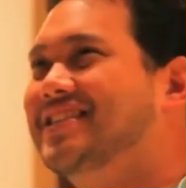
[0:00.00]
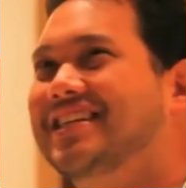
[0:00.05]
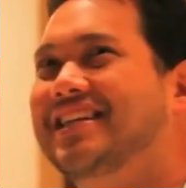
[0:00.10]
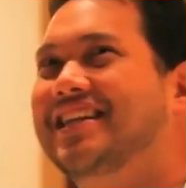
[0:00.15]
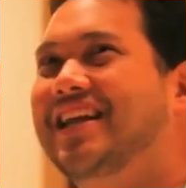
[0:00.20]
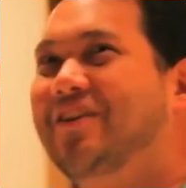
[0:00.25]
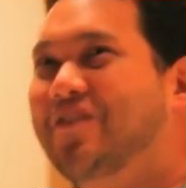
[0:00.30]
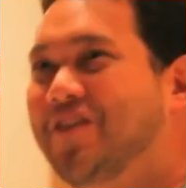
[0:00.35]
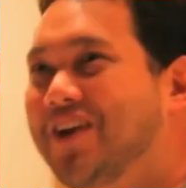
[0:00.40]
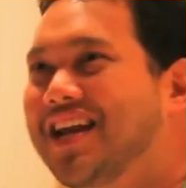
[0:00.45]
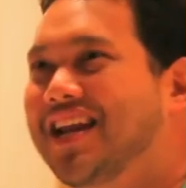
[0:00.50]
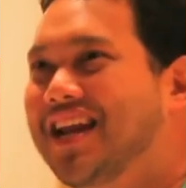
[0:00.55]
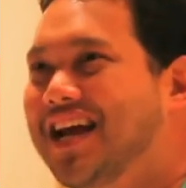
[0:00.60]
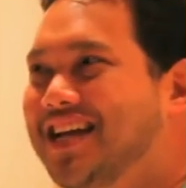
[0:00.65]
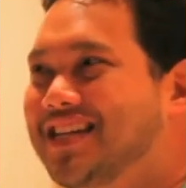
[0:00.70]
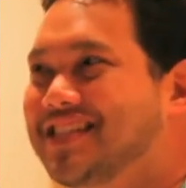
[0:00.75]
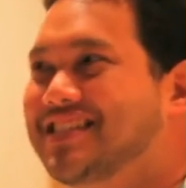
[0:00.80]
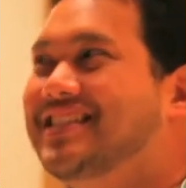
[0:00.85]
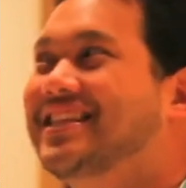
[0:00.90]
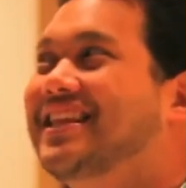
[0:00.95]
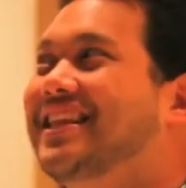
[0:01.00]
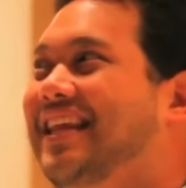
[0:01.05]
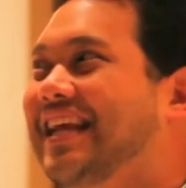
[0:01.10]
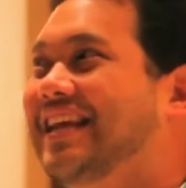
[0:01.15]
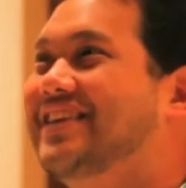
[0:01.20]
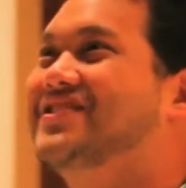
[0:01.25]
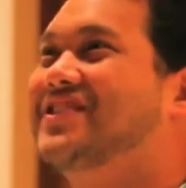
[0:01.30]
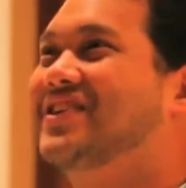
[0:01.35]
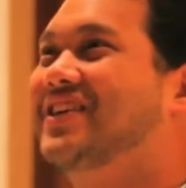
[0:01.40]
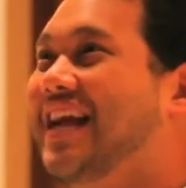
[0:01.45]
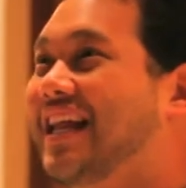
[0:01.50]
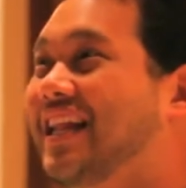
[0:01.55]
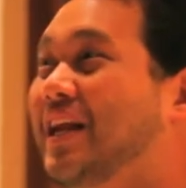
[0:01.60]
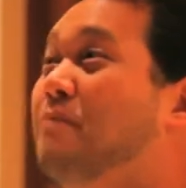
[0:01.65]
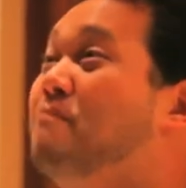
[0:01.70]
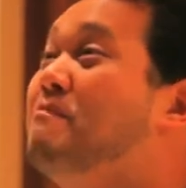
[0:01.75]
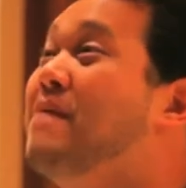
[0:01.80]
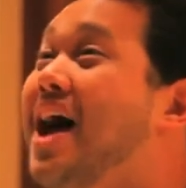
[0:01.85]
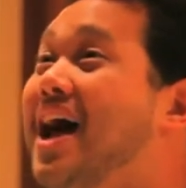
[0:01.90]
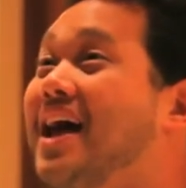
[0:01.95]
And I realized things are
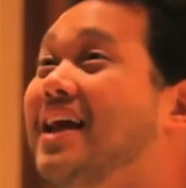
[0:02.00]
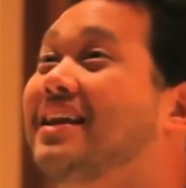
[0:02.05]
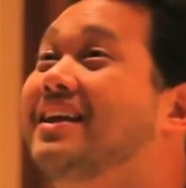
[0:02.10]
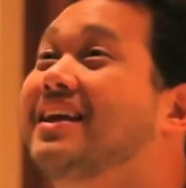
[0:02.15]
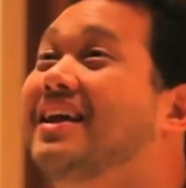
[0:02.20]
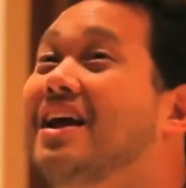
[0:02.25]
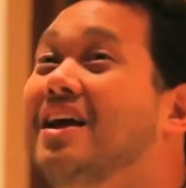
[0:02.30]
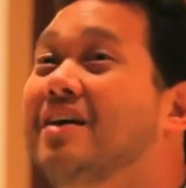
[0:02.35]
getting bad